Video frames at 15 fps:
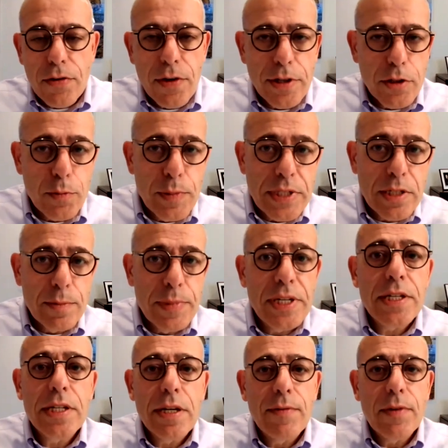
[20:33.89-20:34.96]

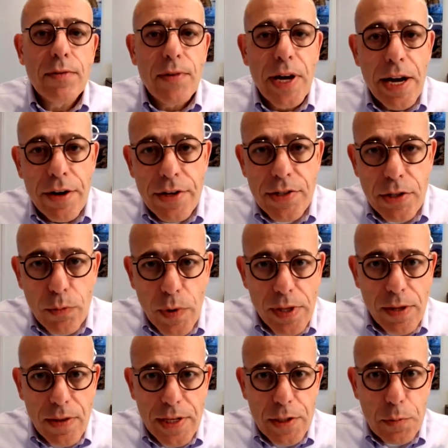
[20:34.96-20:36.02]
transmissibility of the virus and
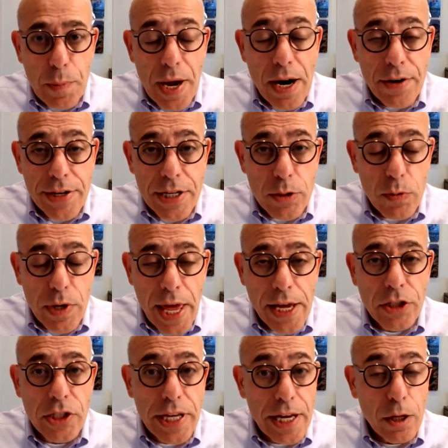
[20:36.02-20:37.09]
whether these barriers would
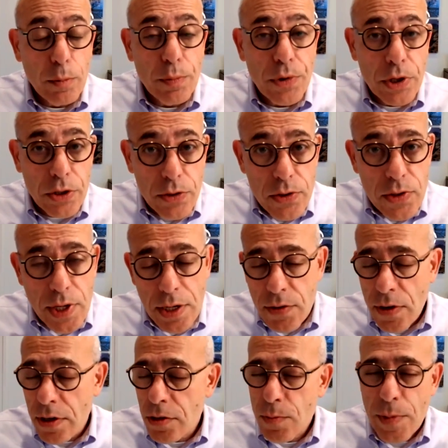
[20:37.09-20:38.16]
actually help reduce that
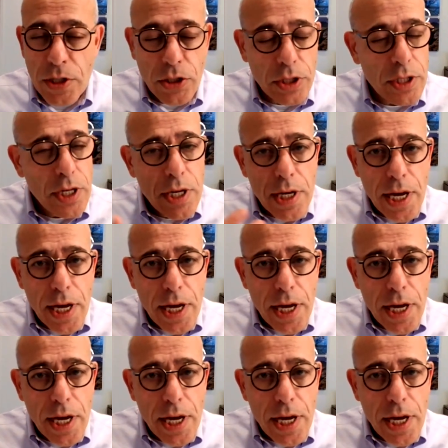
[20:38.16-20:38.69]
transmission.